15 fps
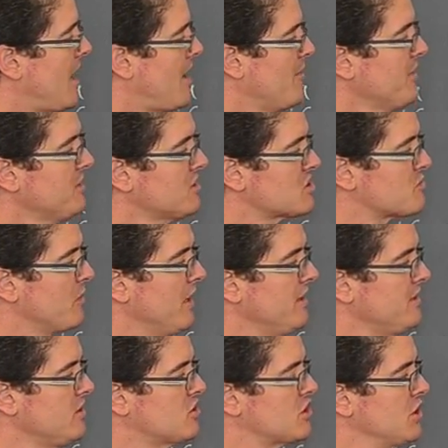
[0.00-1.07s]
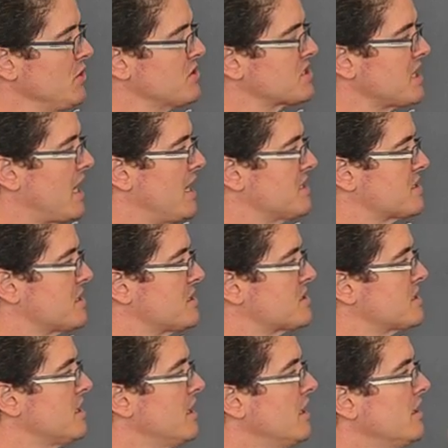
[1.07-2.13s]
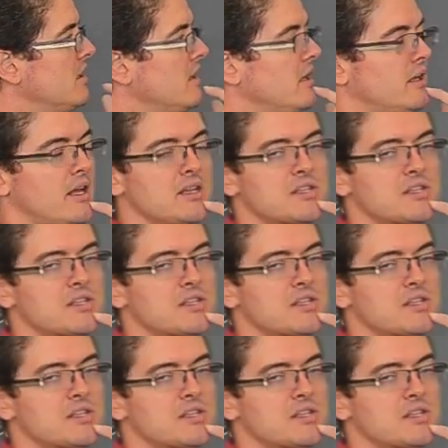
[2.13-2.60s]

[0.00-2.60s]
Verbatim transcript: How am I going to display these shoe sizes in